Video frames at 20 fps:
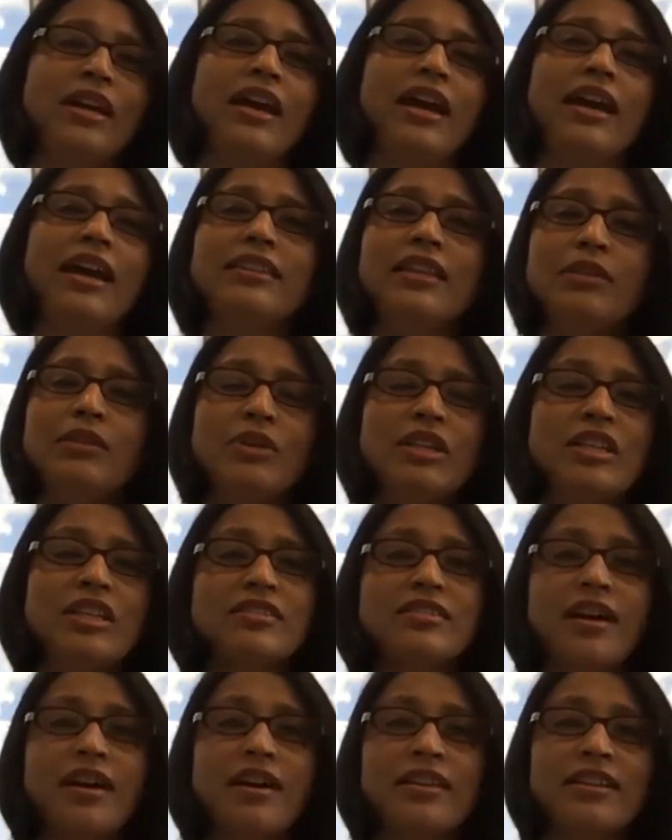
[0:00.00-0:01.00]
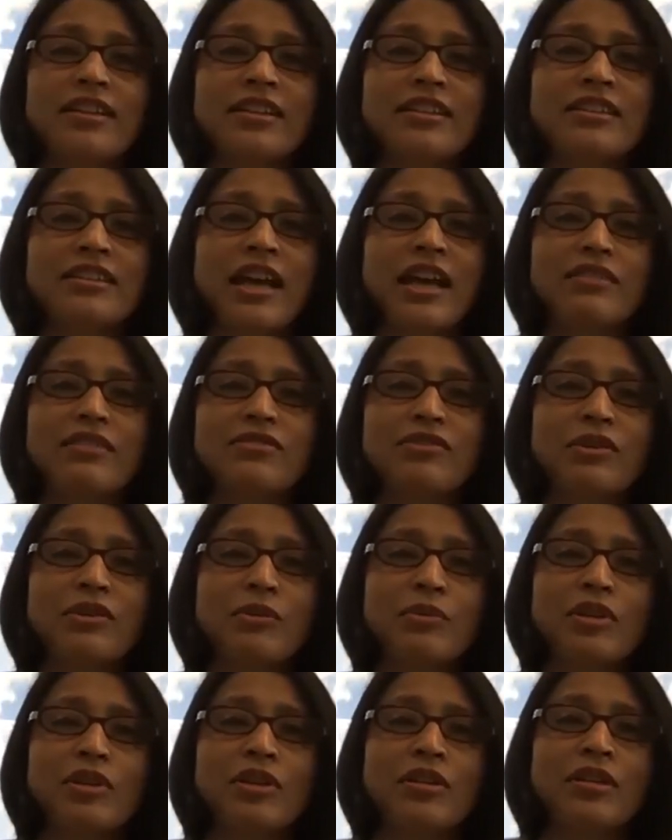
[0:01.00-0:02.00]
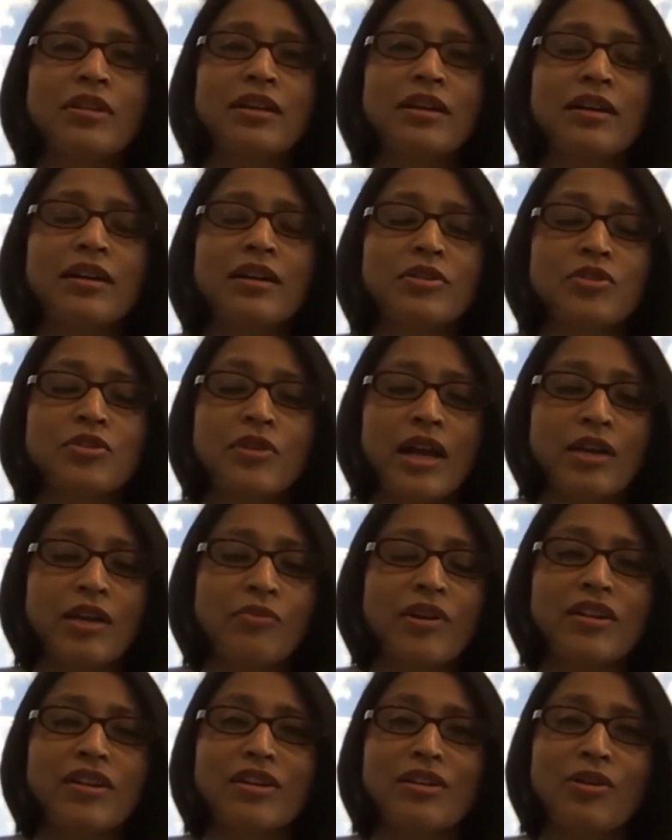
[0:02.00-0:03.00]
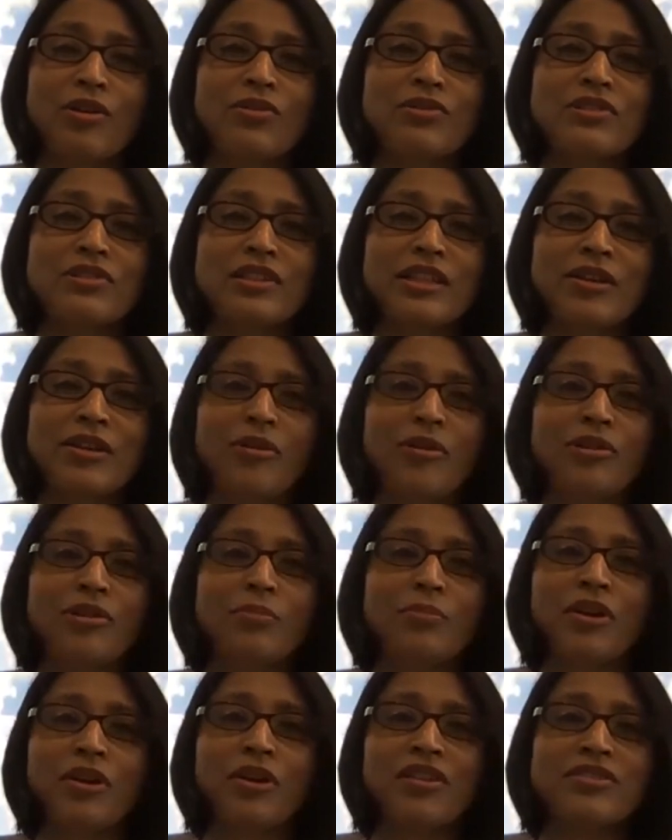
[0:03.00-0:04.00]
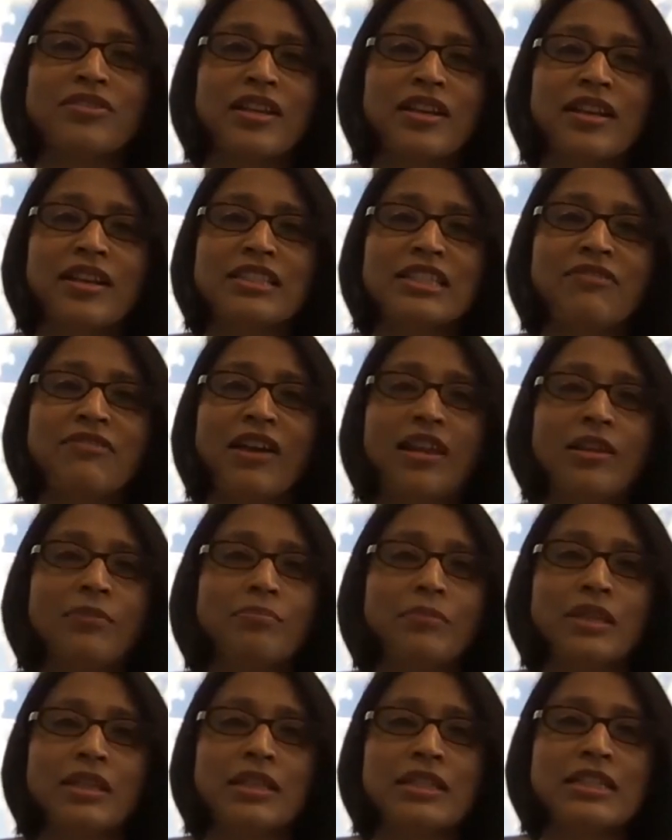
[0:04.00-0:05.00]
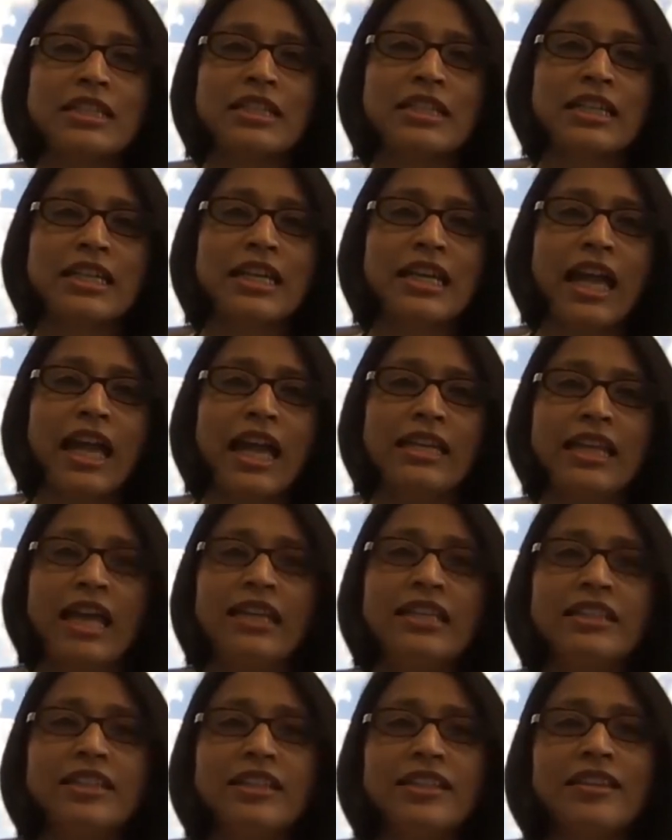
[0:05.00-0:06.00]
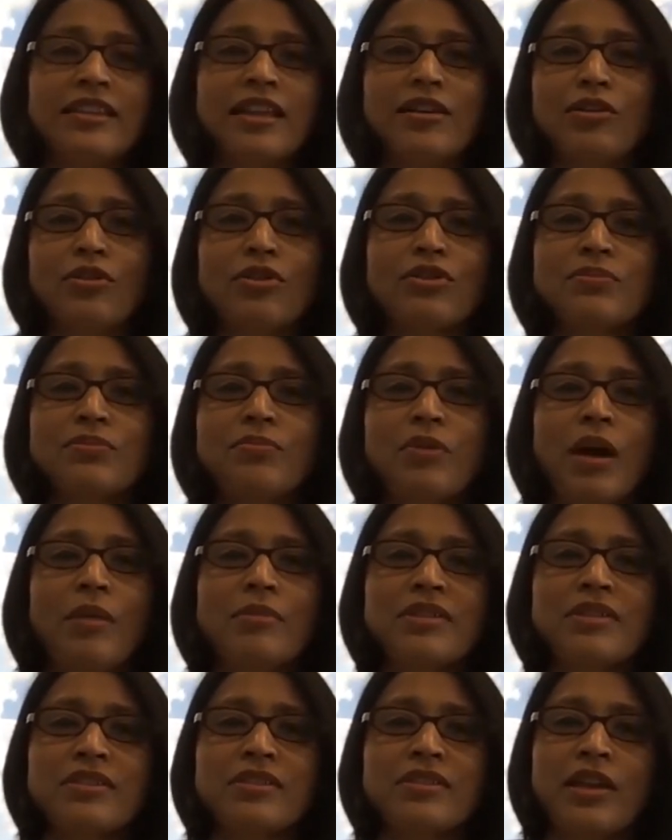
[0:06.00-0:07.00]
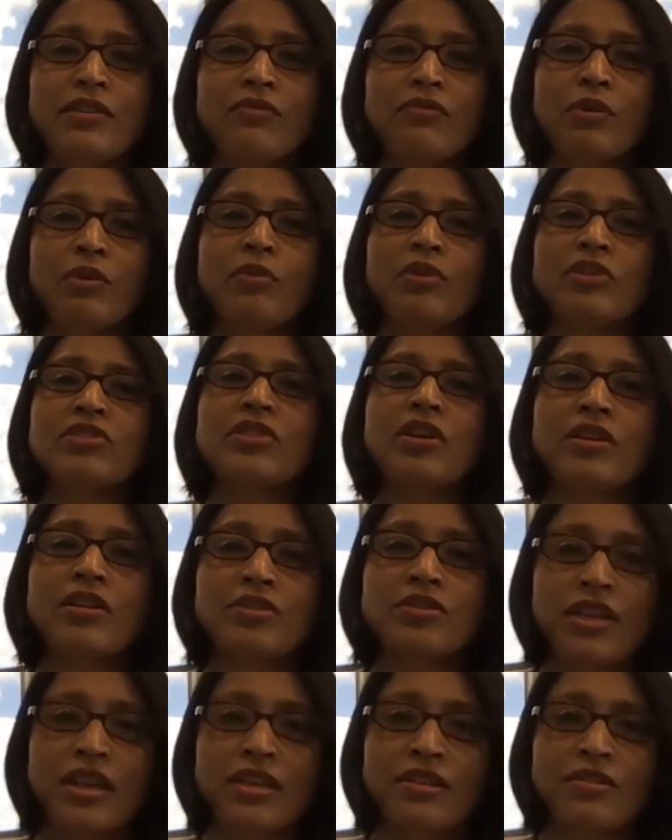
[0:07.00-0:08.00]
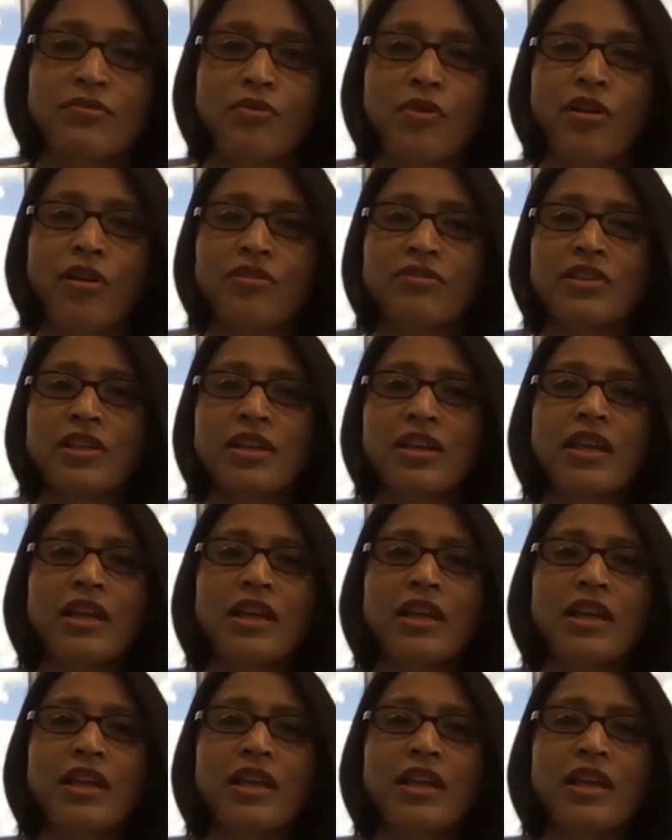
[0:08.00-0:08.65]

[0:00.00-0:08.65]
And then we decided that we will uh, track very closely all the products that are in development and anything that looks promising, we will start to get involved.